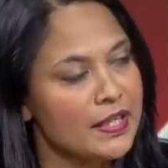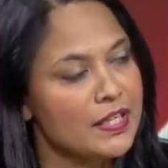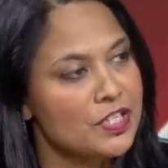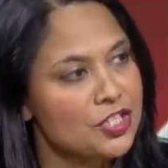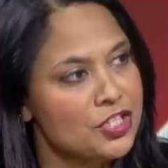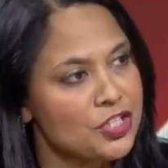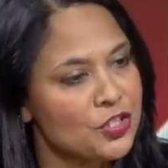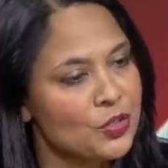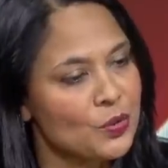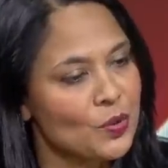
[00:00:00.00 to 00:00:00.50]
an
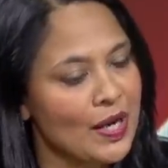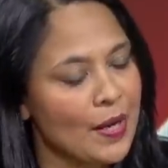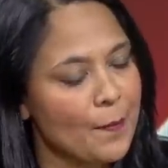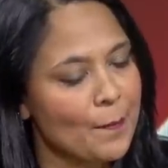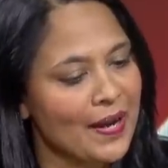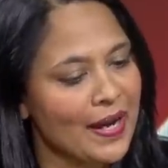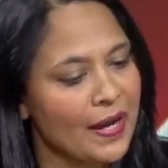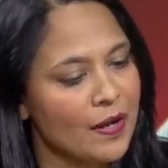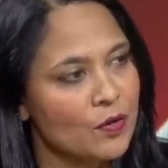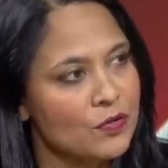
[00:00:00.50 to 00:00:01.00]
issue
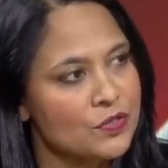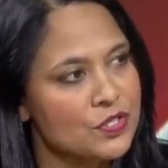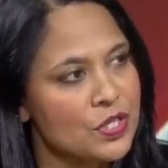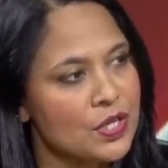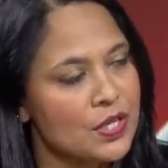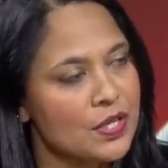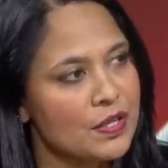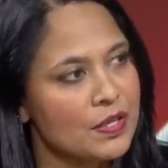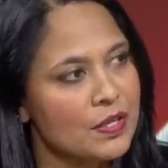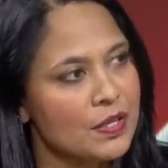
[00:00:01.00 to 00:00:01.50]
about
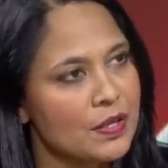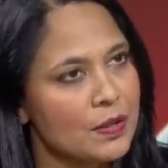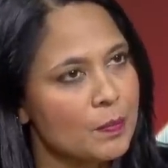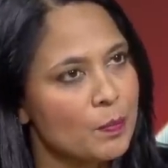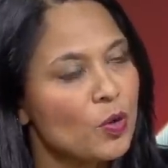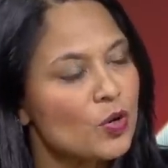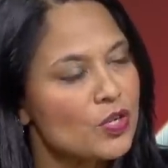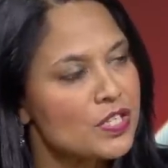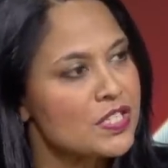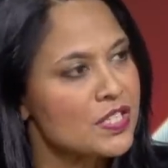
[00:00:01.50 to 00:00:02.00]
the
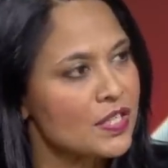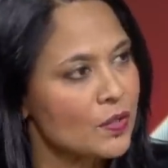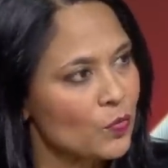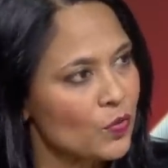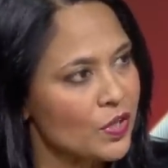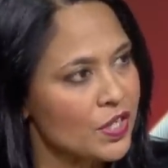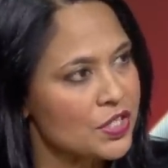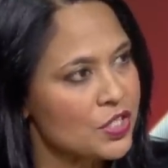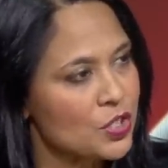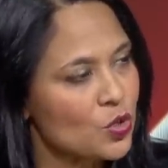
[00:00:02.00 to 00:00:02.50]
point at
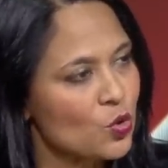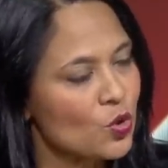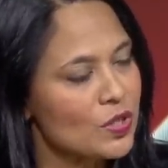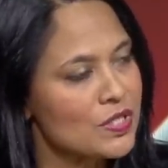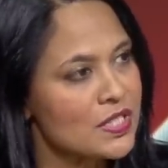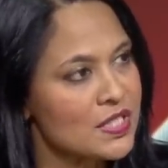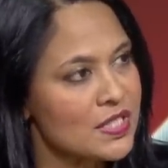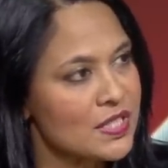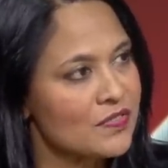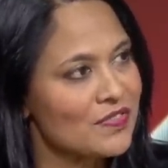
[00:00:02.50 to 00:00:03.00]
which
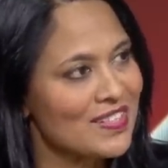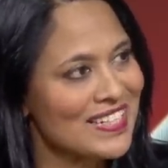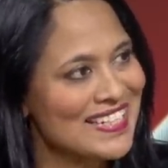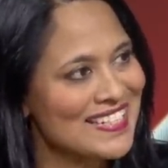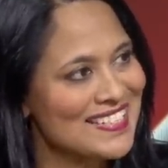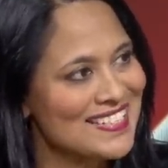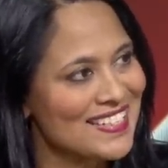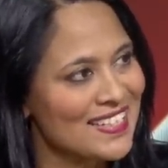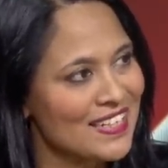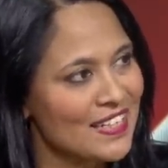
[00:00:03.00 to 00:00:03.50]
quantitative
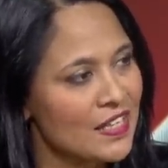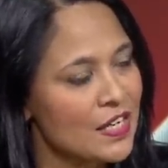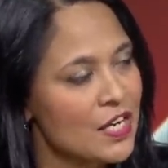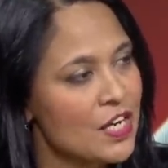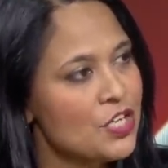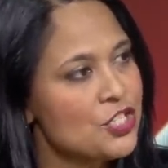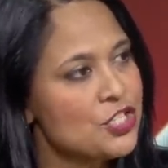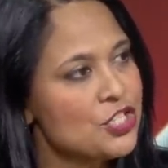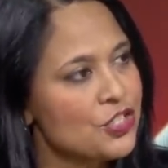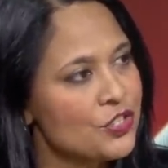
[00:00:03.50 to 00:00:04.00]
easing
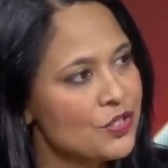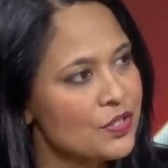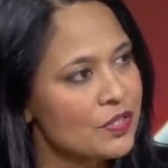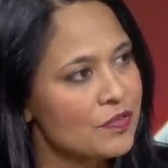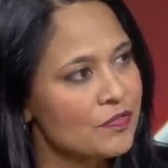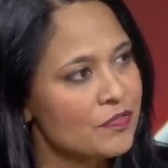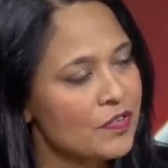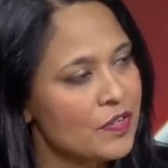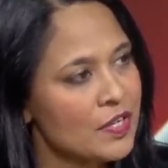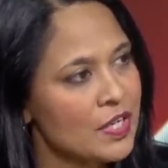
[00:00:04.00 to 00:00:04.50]
should
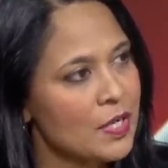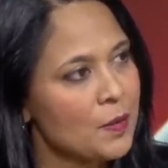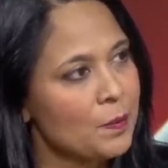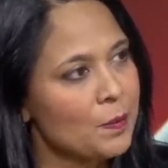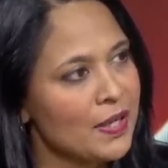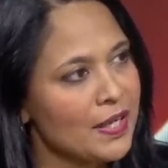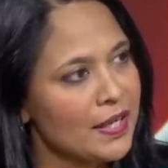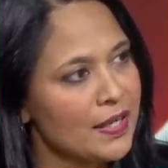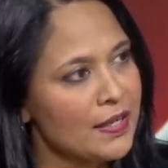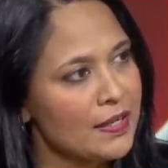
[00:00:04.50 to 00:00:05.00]
have
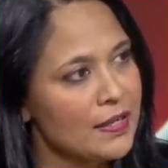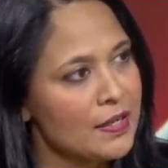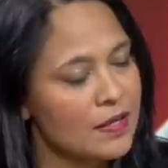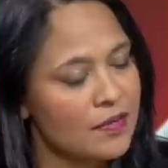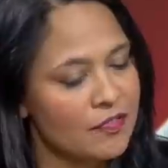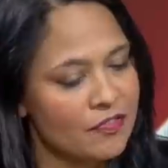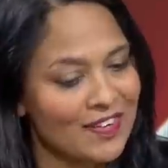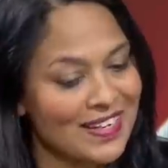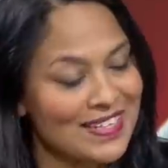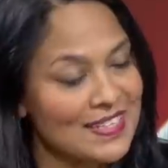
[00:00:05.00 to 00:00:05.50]
been
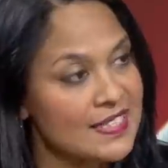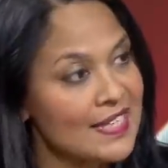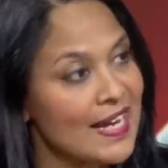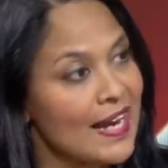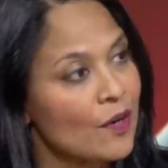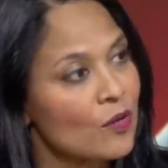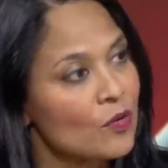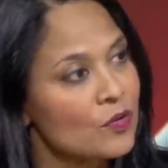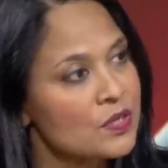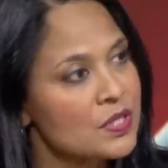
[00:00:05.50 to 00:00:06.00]
phased
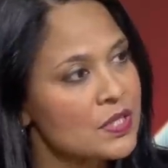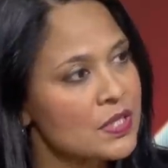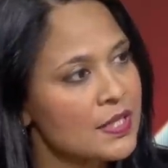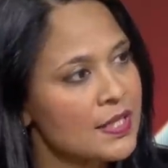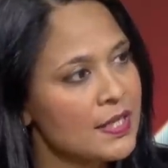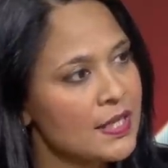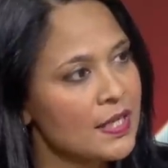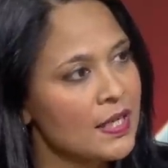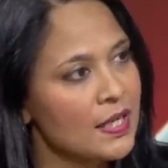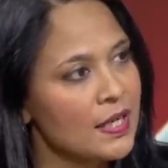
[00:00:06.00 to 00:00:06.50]
out.
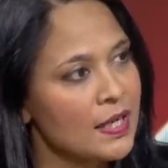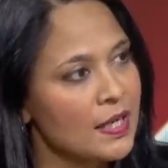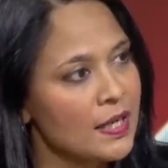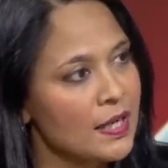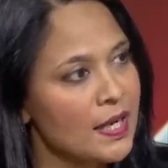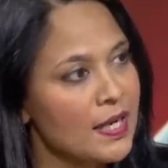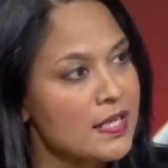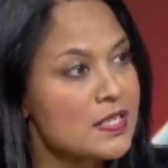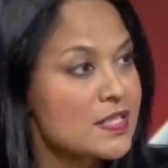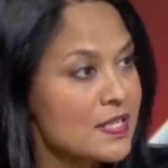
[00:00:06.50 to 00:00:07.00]

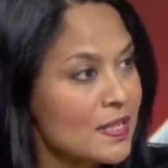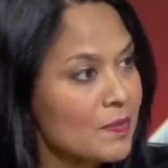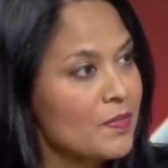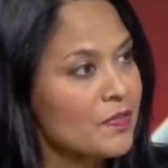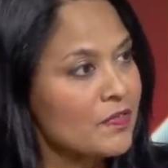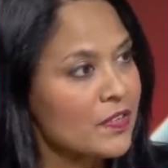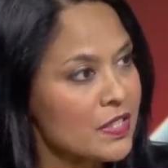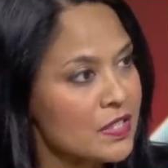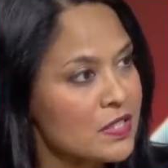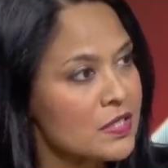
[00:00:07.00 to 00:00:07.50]
And some
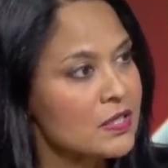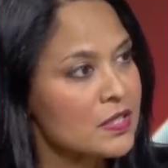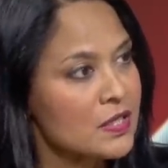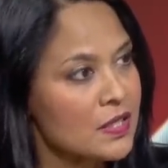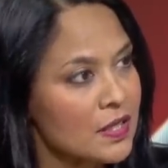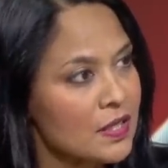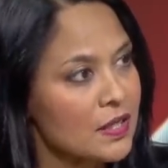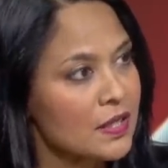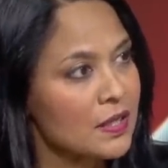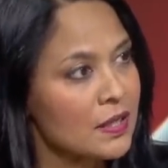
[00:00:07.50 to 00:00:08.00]
of us,
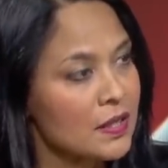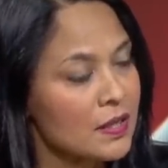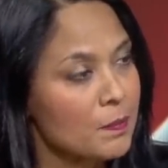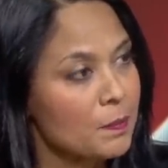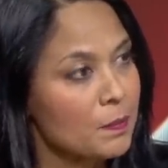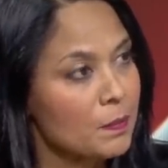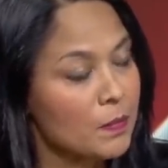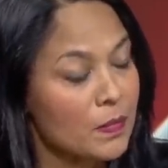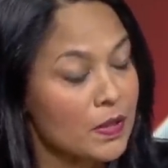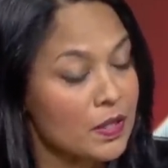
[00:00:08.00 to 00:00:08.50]

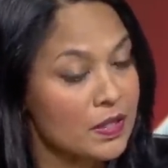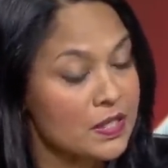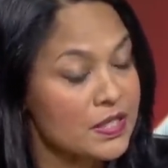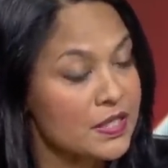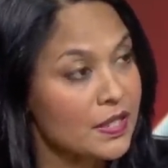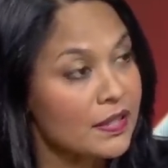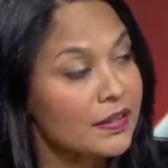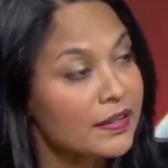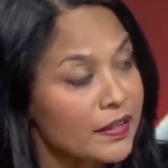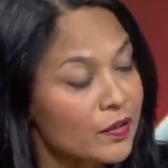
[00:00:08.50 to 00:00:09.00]
I
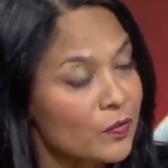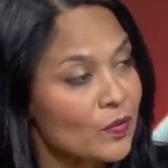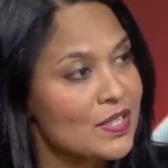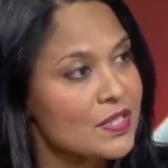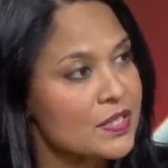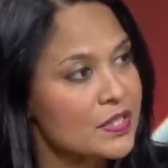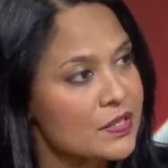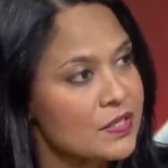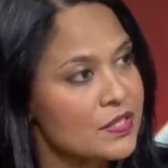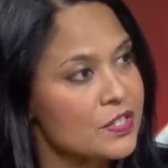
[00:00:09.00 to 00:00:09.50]
certainly
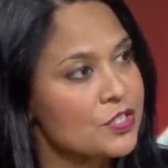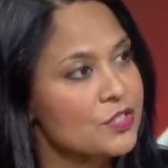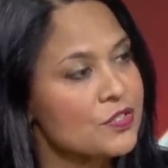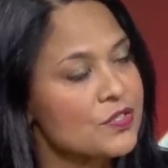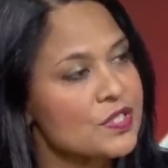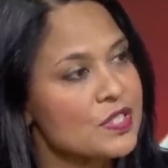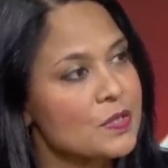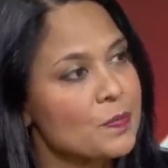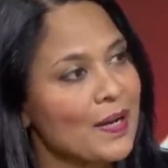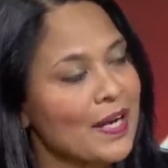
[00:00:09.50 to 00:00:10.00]
raised those
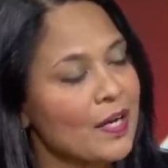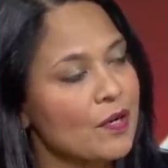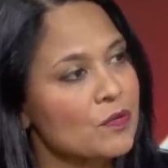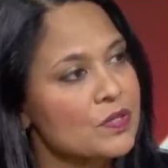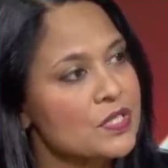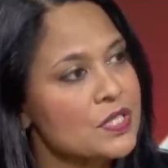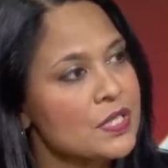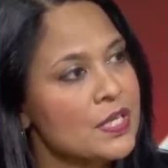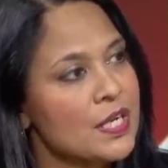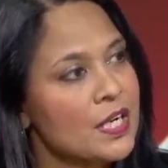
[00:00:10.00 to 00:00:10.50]
issues
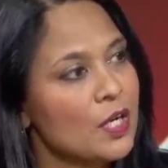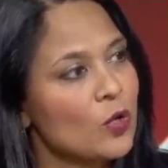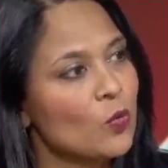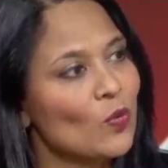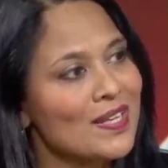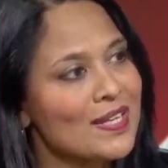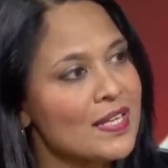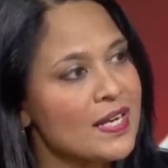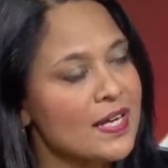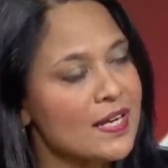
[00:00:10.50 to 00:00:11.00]
about
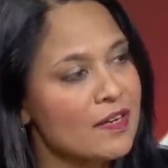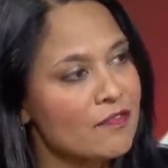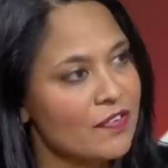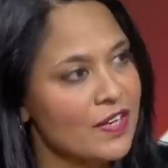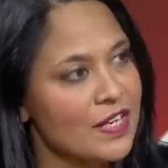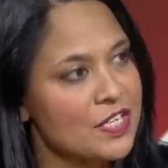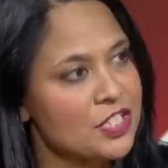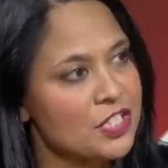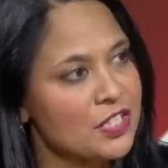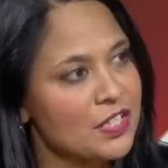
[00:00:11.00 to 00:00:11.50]
whether
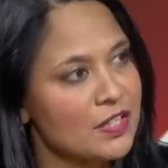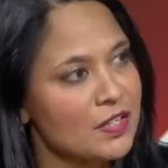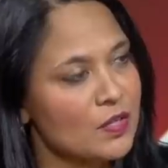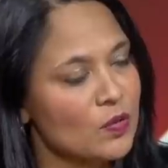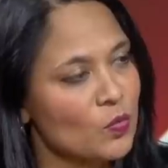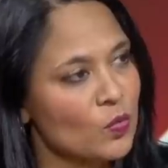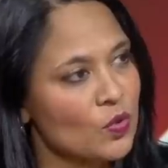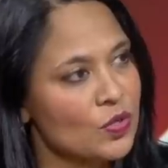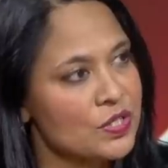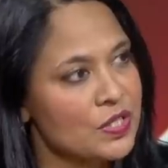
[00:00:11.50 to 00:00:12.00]

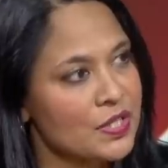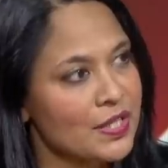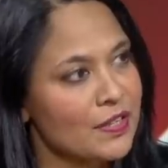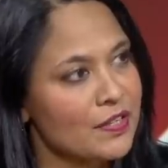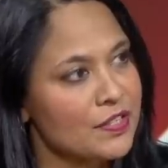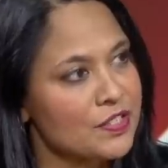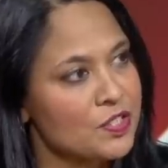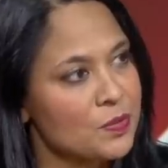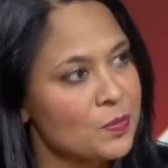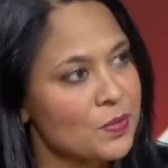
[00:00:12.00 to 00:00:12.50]
inflation was
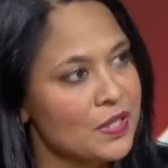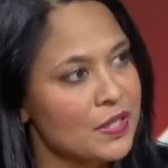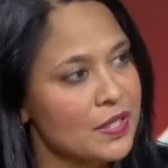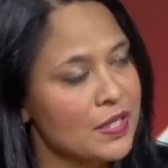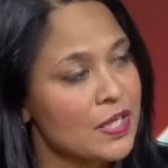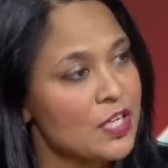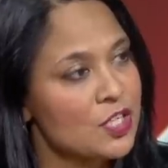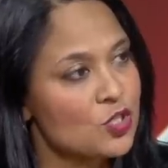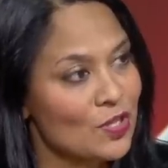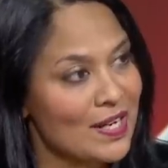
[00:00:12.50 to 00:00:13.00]
going to
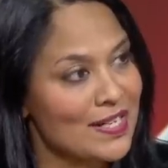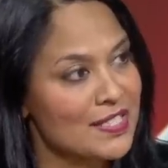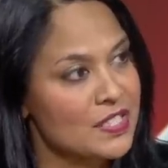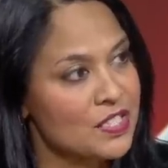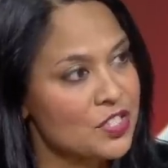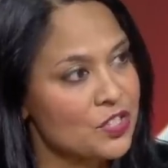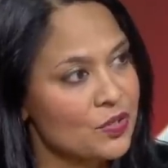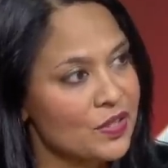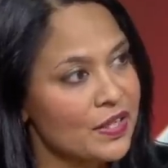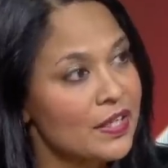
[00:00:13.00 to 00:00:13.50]
be
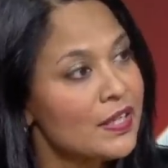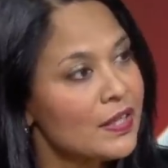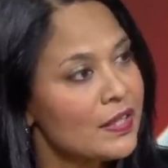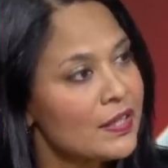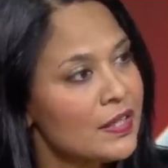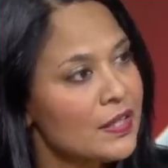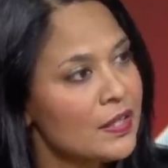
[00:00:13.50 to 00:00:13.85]
transitory,